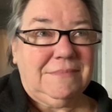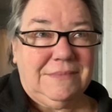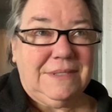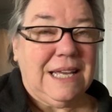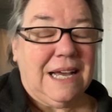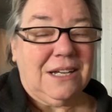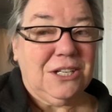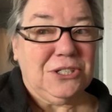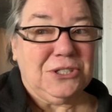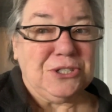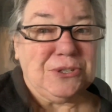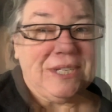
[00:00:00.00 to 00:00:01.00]
Yeah,
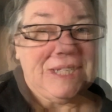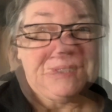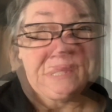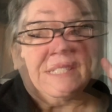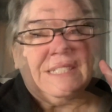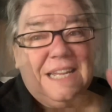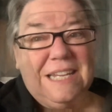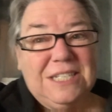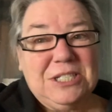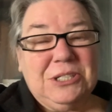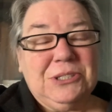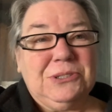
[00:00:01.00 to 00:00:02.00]
good choice. So day
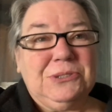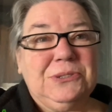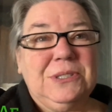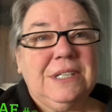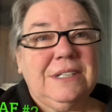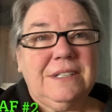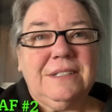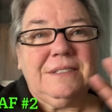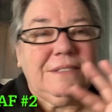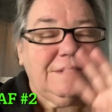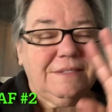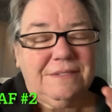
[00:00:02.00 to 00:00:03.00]
two,
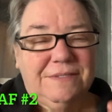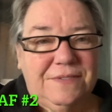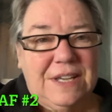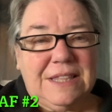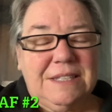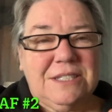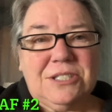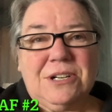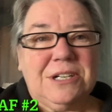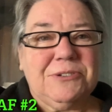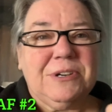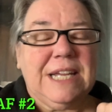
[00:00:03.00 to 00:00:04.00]
fed the
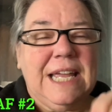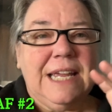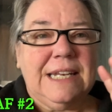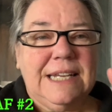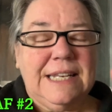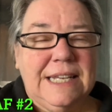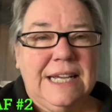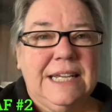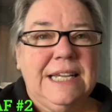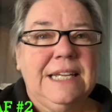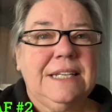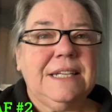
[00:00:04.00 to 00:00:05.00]
starter again at
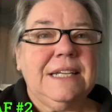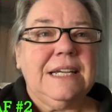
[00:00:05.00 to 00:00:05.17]
night.